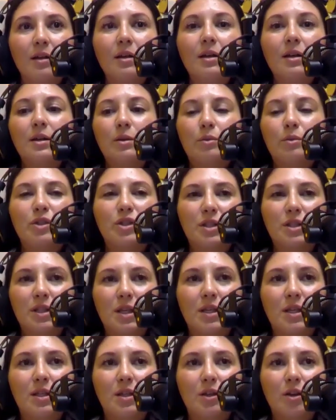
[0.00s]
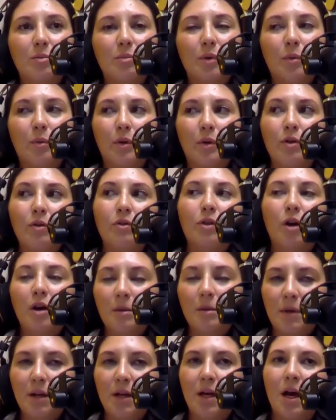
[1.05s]
Which is easier. But when you're talking
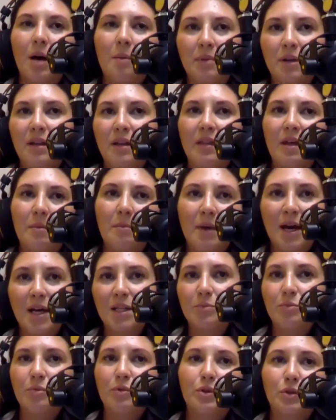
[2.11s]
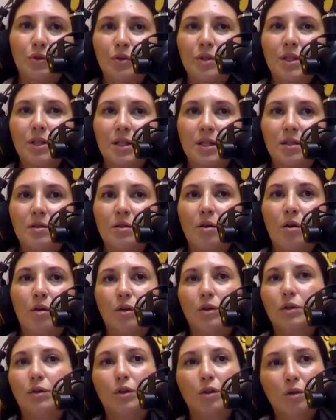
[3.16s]
about a company that mass produces on
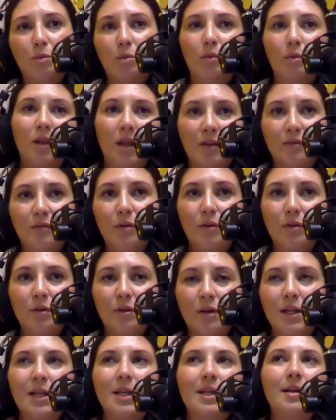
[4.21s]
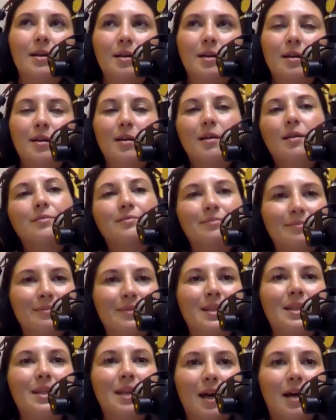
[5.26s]
a global level,
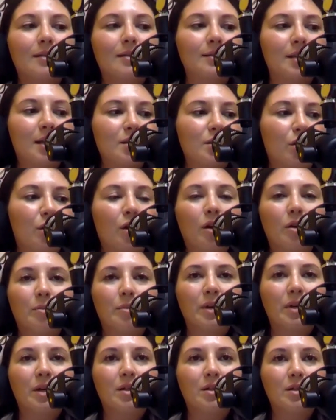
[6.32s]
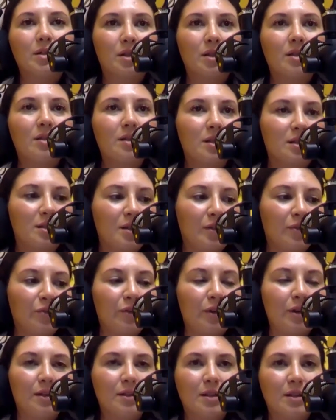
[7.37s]
yeah, that's hard because it's a
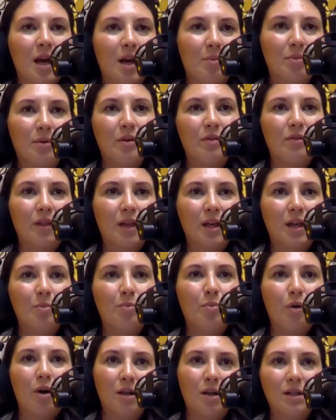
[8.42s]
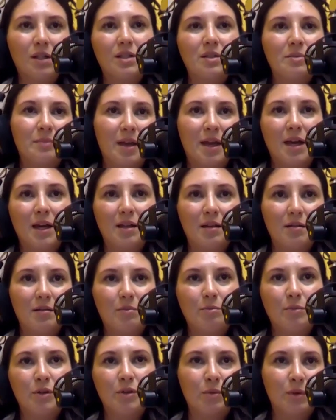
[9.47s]
different type of like product
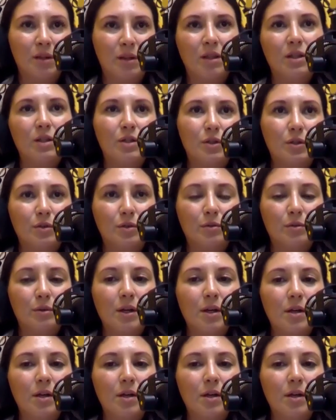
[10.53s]
demand between the two.